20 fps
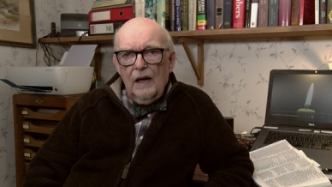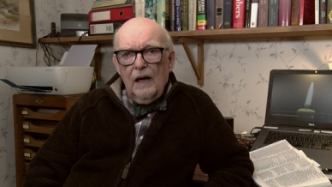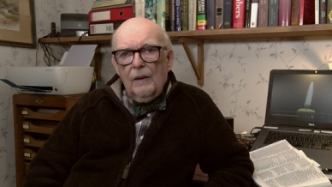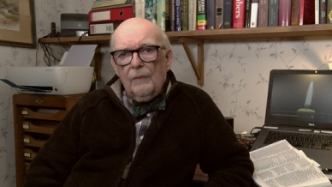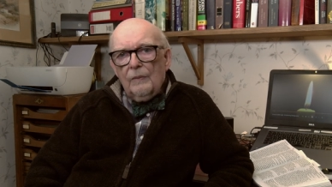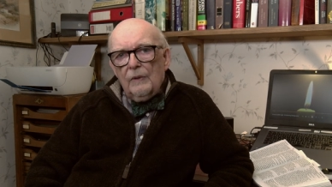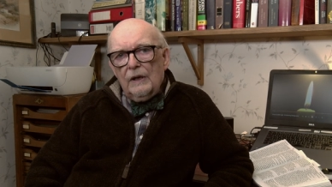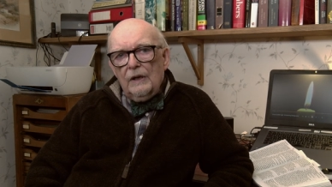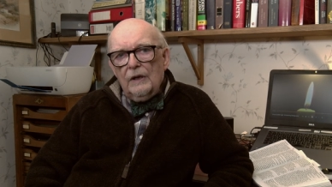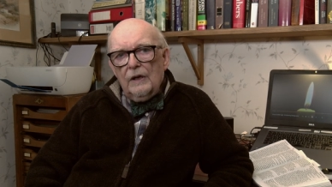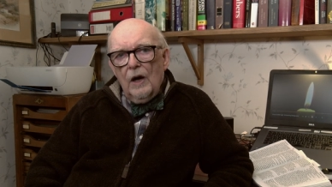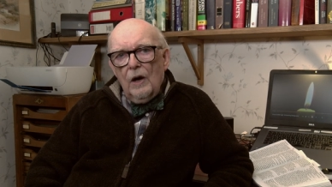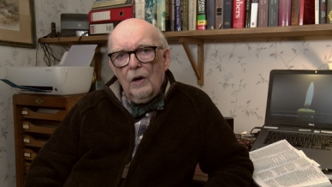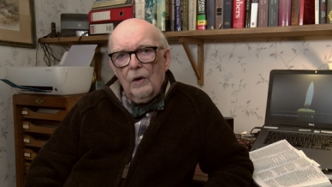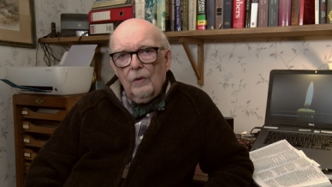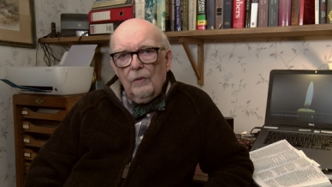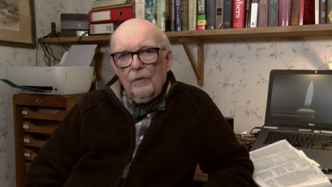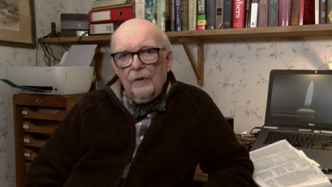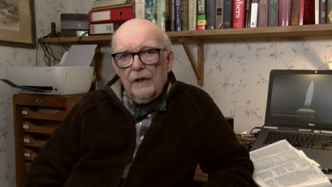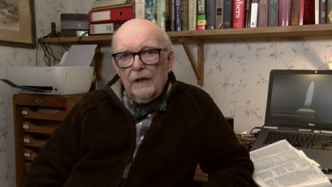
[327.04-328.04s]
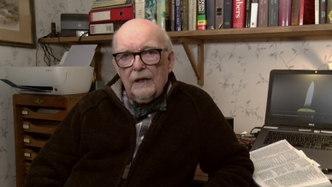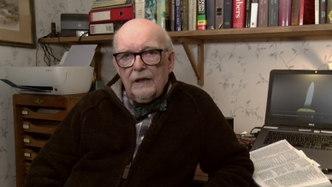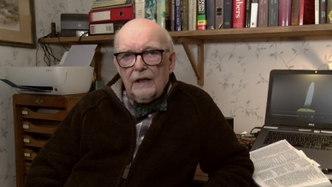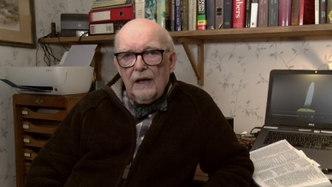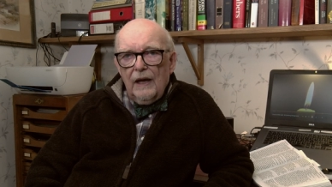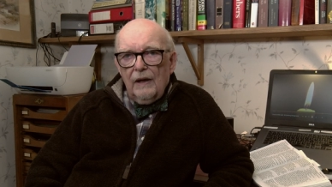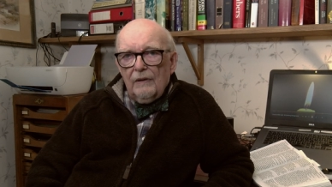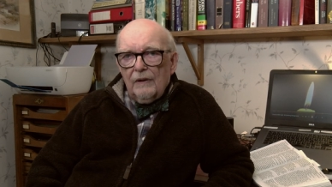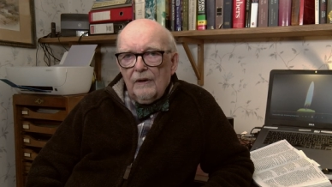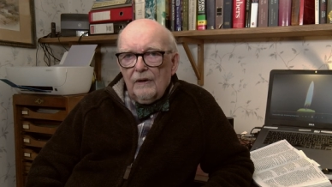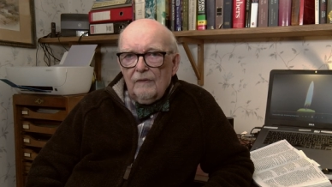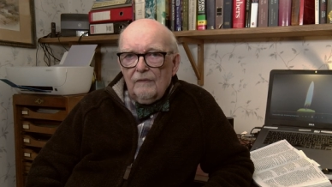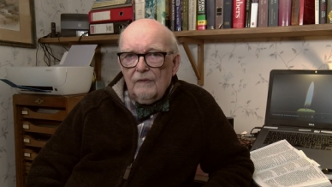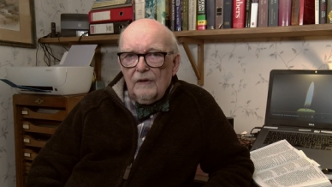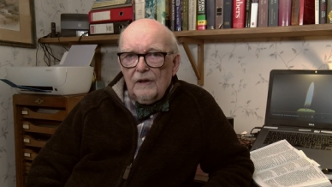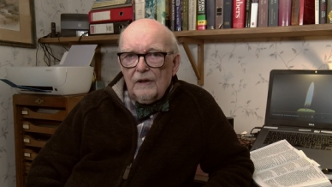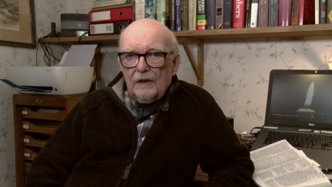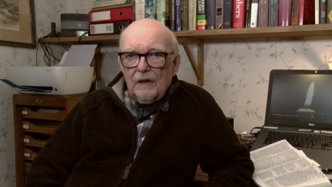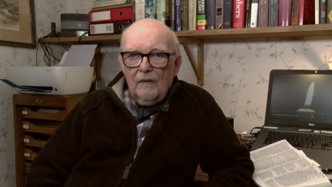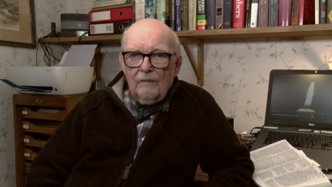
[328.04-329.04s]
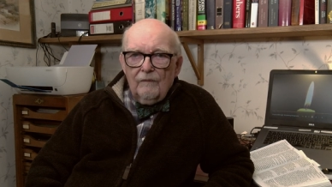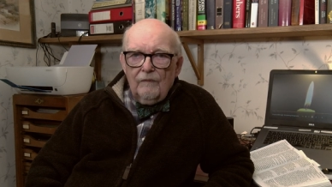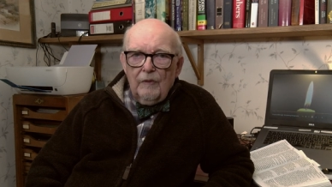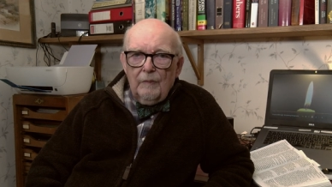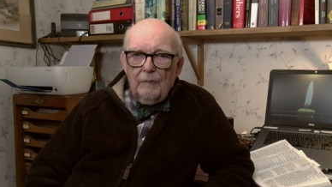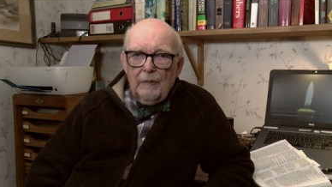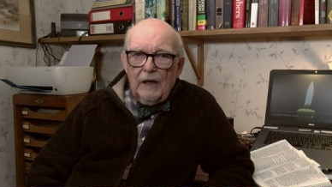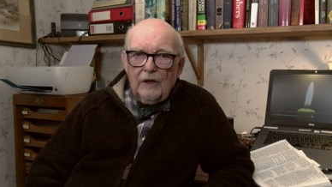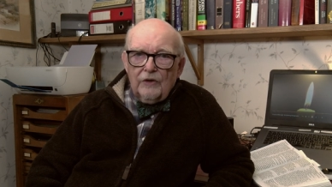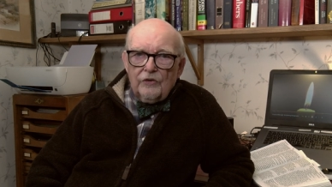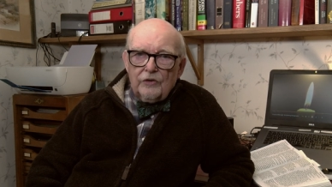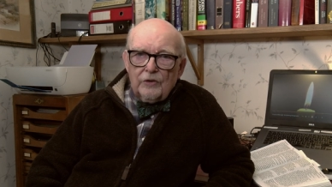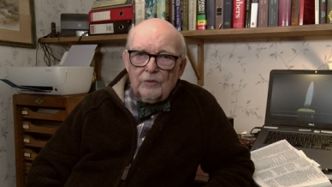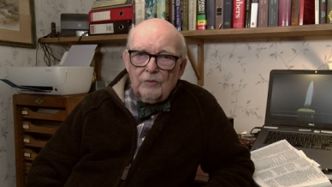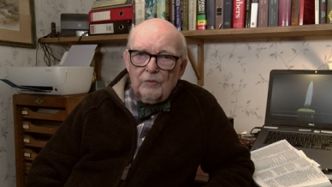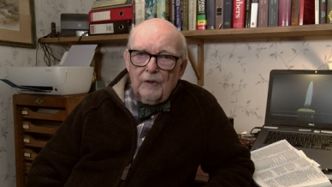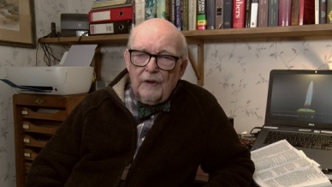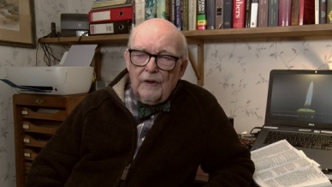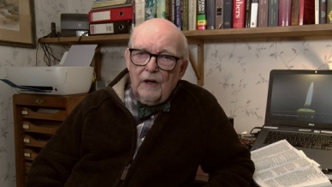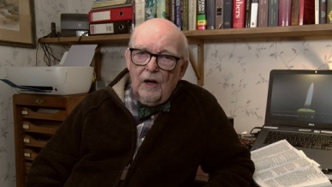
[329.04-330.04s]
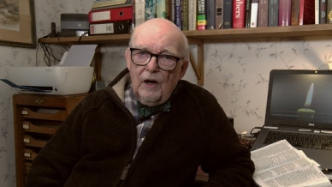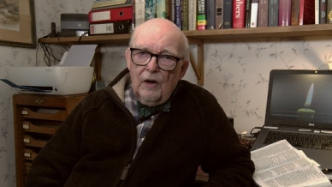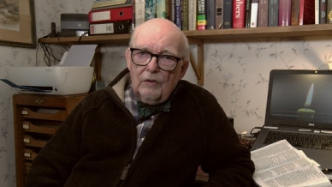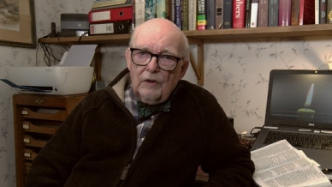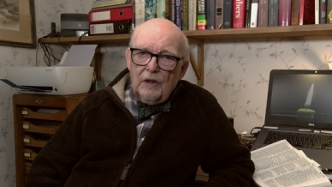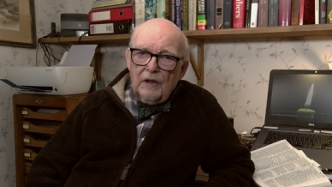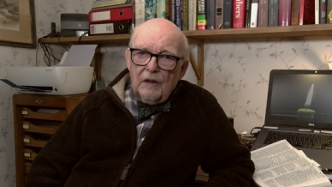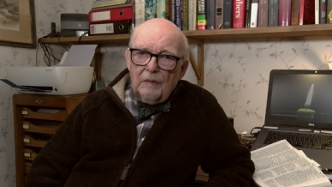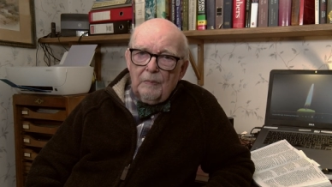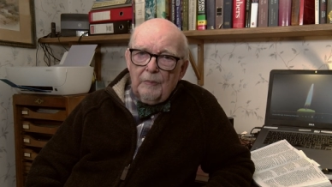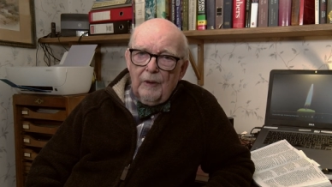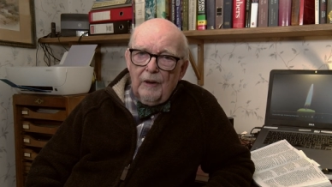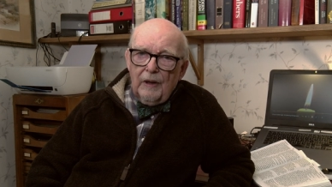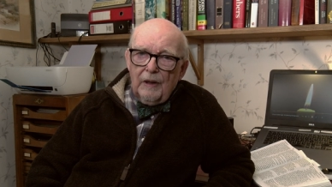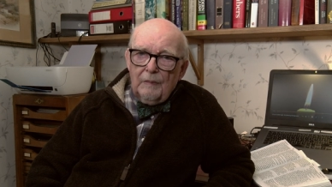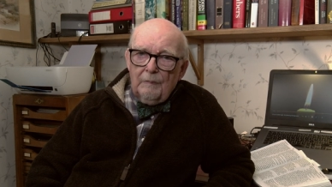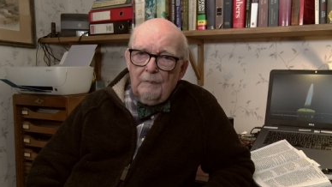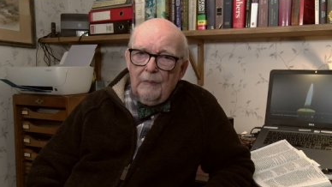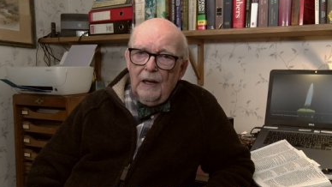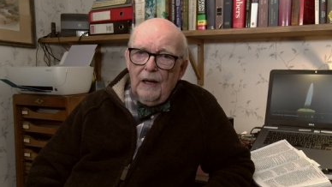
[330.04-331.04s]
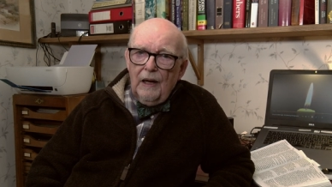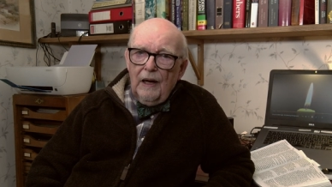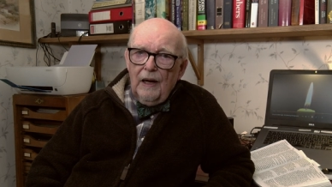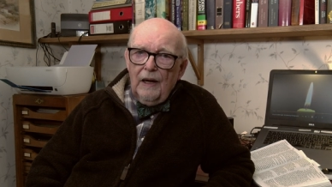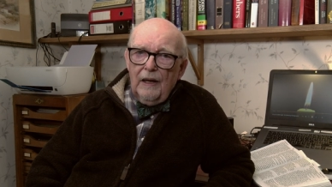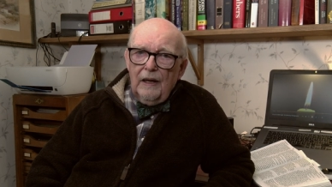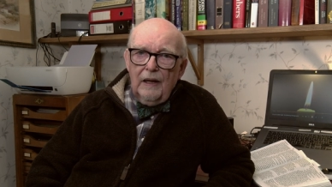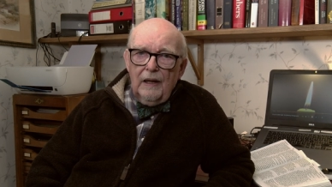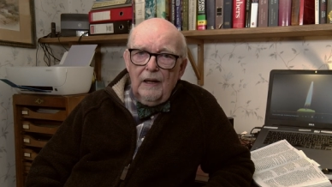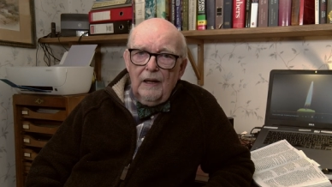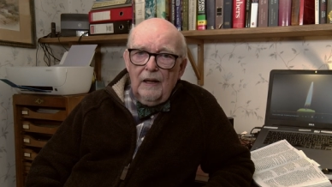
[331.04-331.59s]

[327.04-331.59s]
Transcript: and we know the accounts of his confirmation with the Holy Spirit by